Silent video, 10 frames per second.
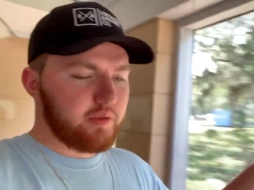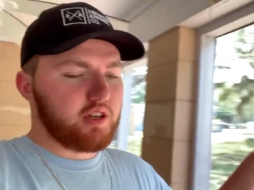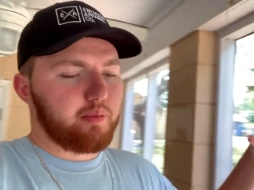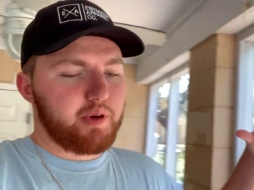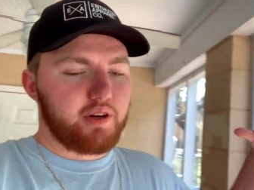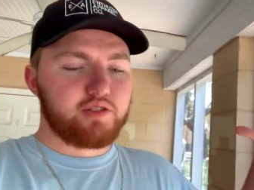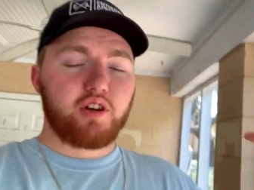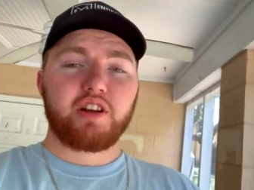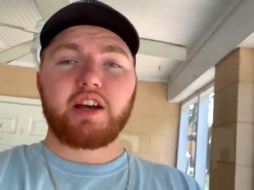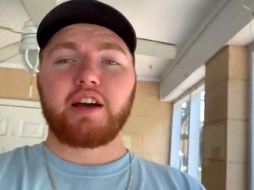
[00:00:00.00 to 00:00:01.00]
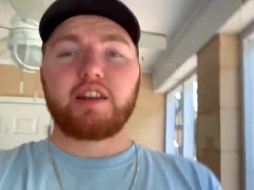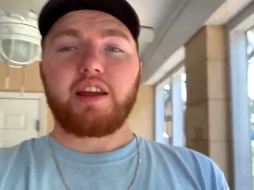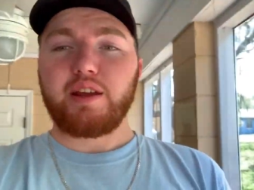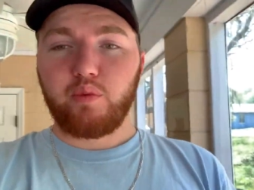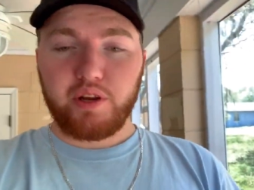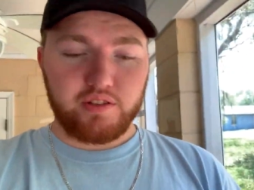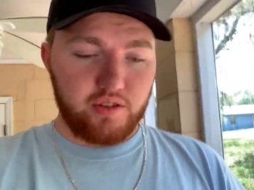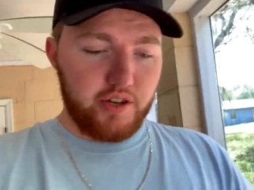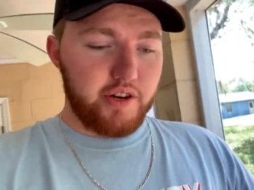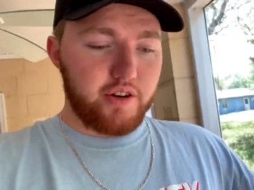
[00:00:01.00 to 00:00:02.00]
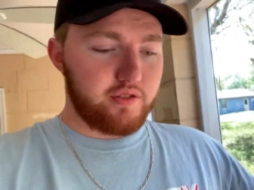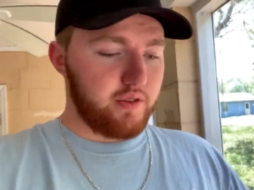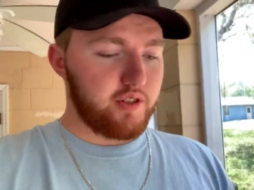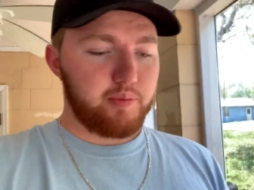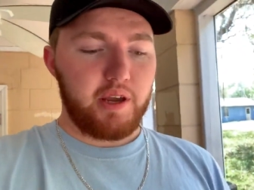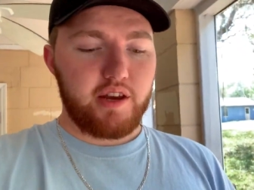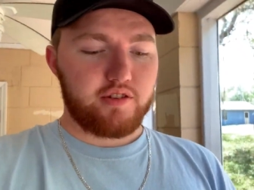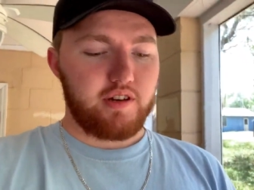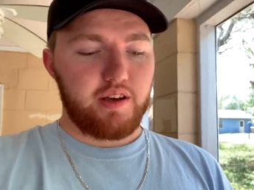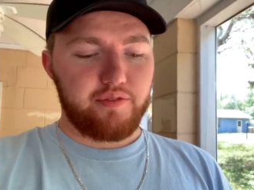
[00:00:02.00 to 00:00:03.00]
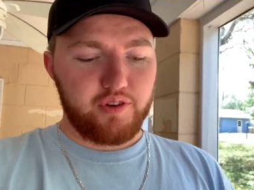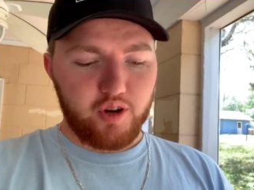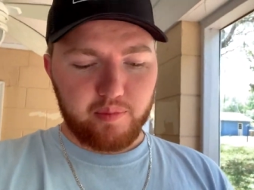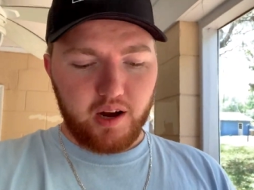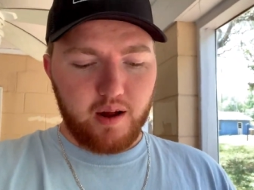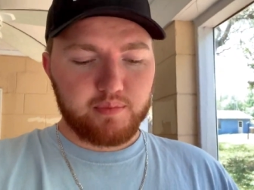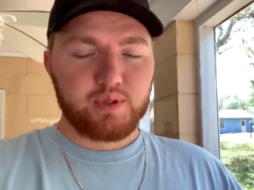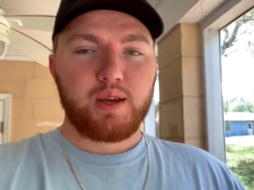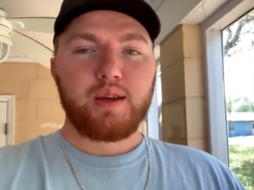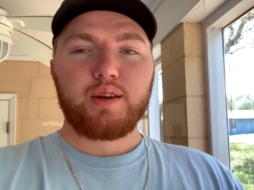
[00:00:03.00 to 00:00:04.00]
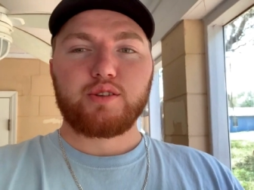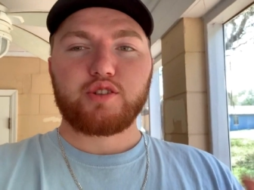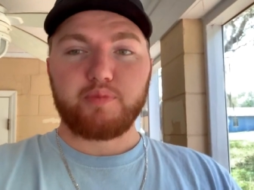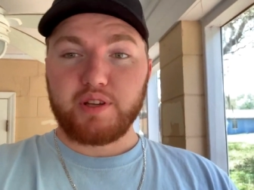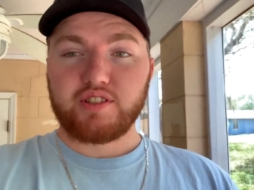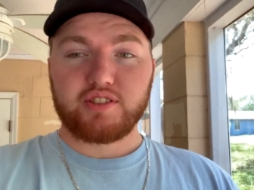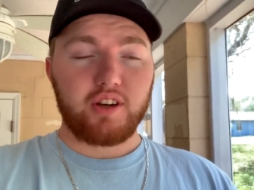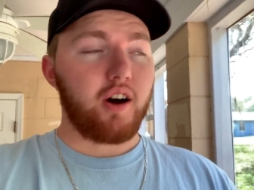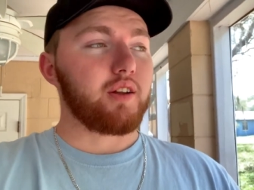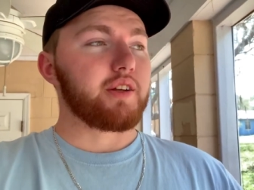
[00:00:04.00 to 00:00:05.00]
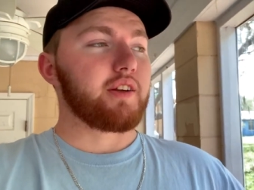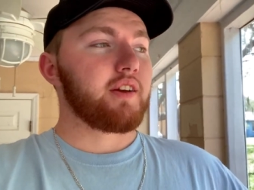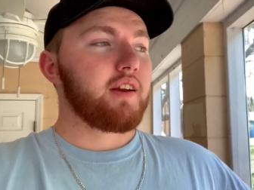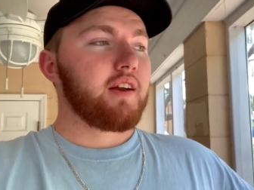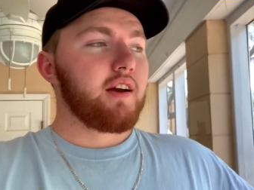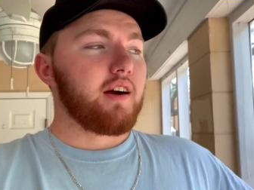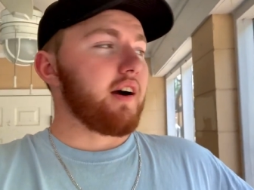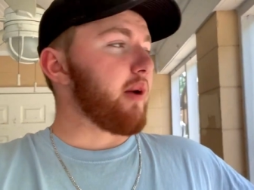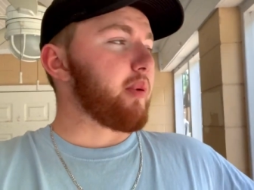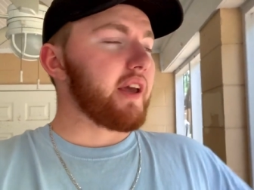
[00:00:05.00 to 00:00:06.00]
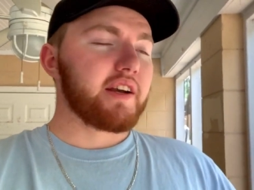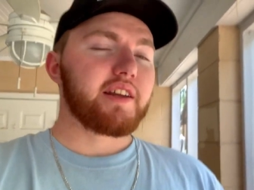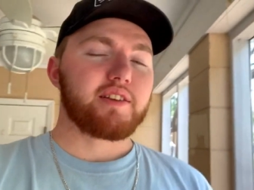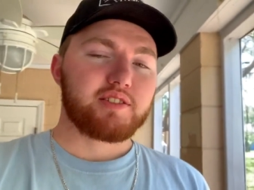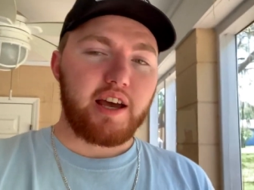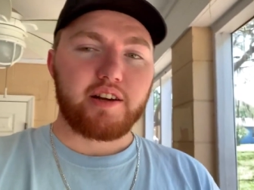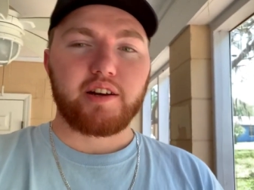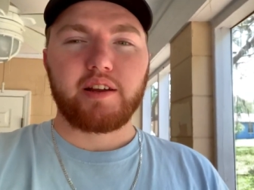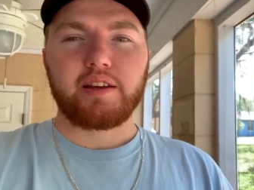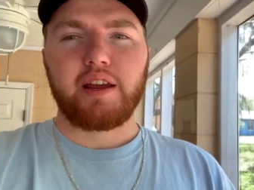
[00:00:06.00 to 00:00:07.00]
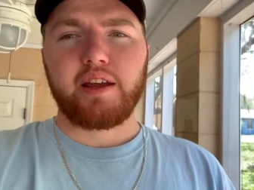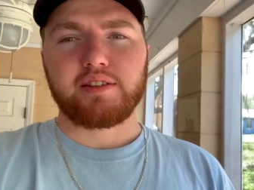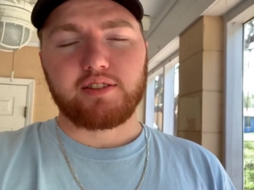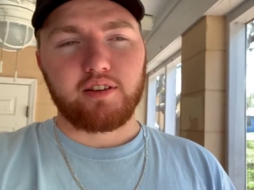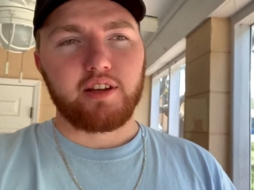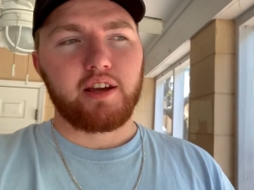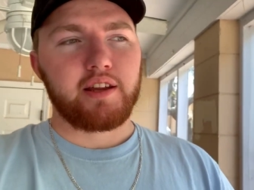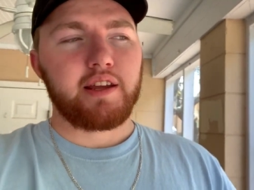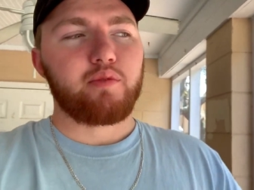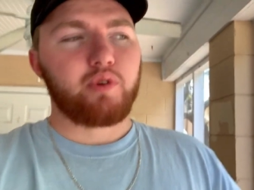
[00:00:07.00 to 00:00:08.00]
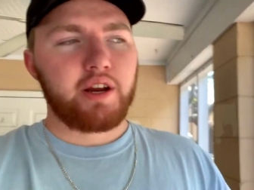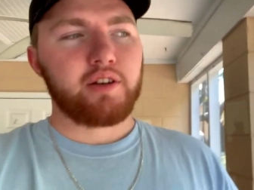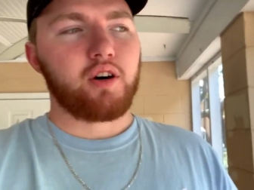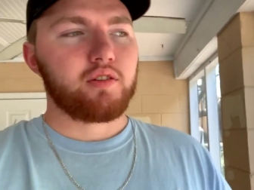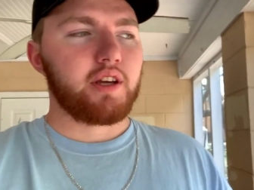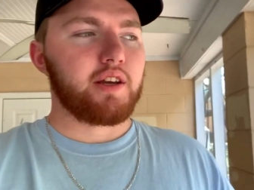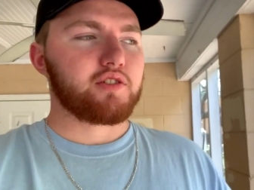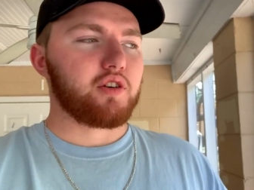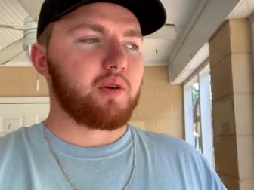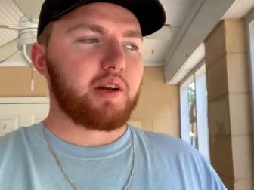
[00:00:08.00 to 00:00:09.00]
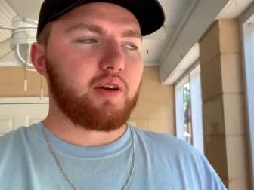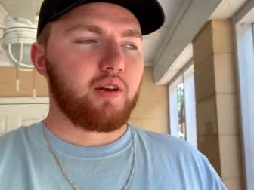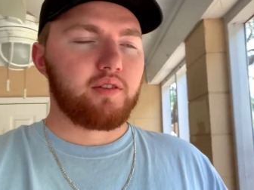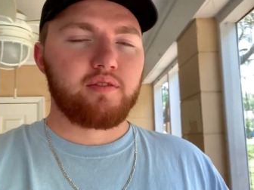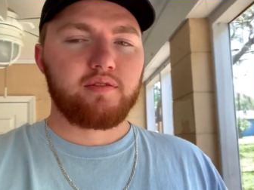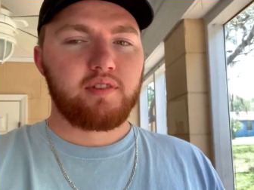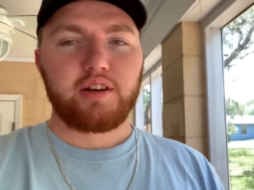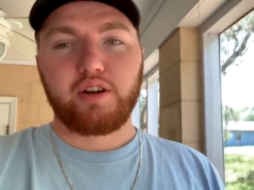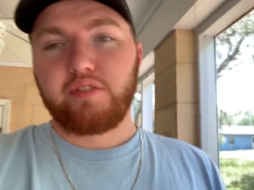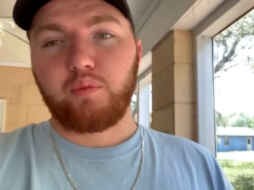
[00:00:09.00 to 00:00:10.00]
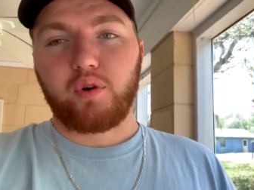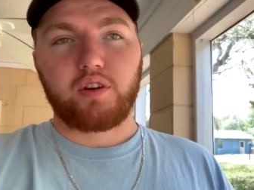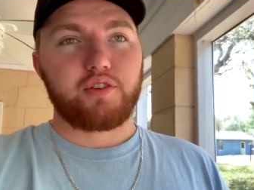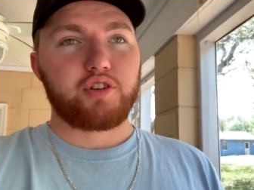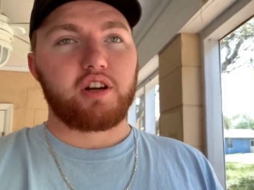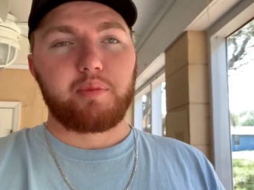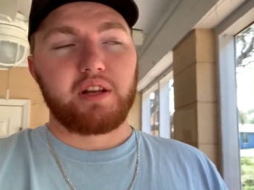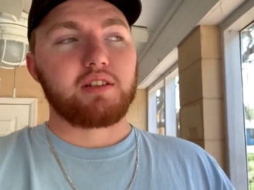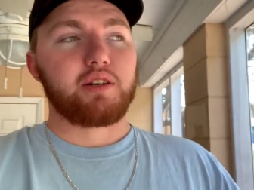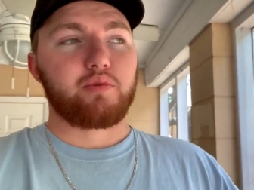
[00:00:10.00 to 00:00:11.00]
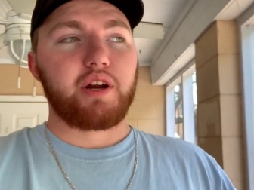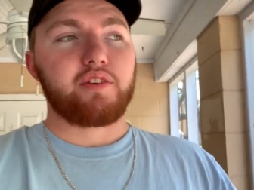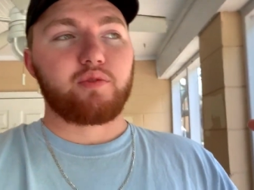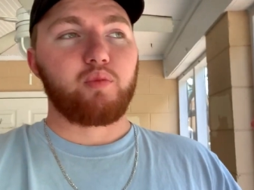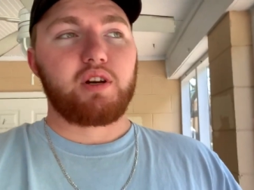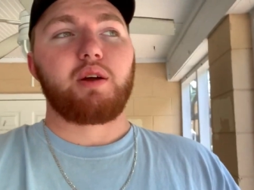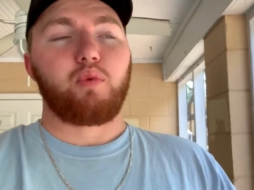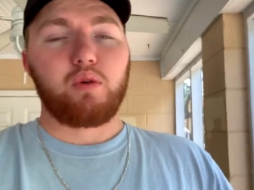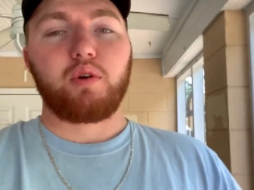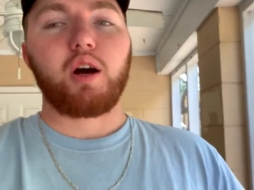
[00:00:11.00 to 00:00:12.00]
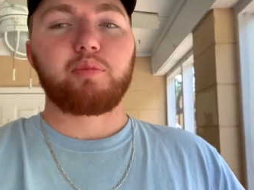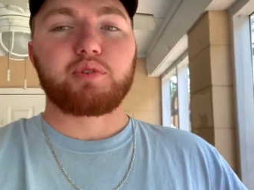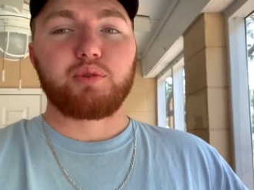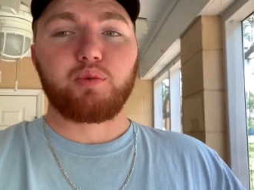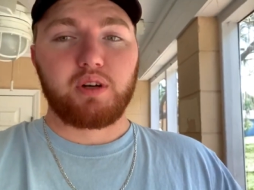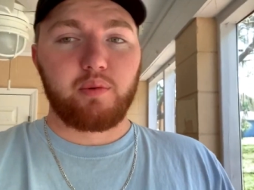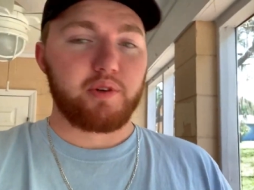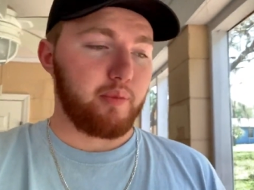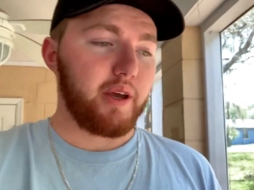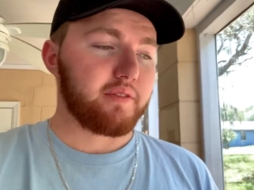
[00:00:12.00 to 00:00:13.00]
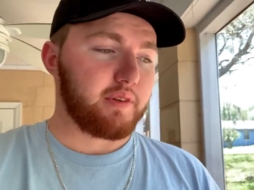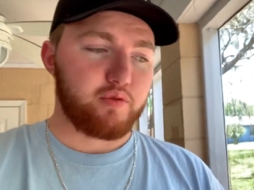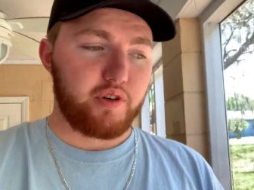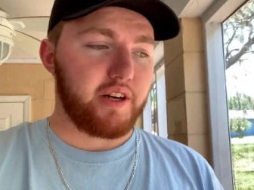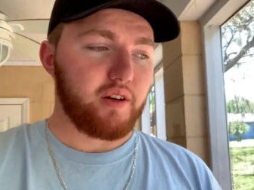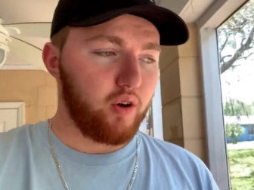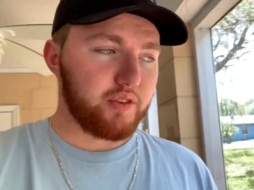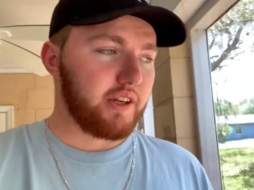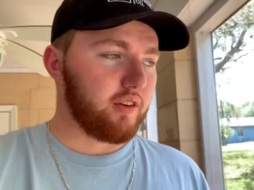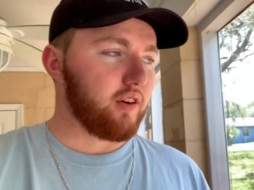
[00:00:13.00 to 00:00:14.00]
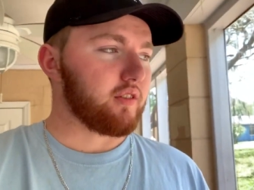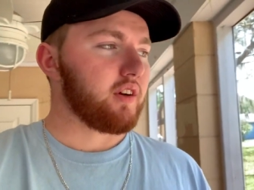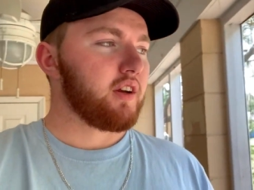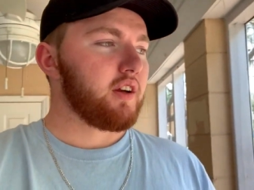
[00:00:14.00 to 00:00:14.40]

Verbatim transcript: was up here. So it had a week to cure, so this paint should have no problems, should be solid. Uh, I painted it Saturday and Sunday. It rained all day, so I couldn't couldn't even work on the truck. I mean, it literally rained from when I woke up to when I went to bed. It was raining all day long.